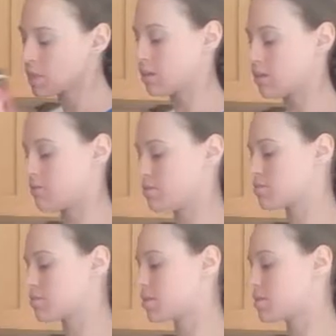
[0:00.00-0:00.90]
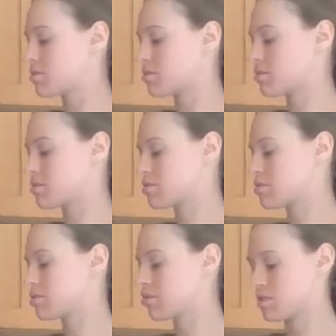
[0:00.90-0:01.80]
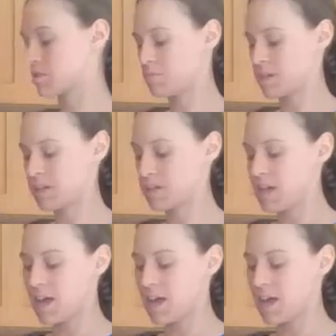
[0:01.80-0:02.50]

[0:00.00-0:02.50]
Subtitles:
I love this one. It smells so cinnamony.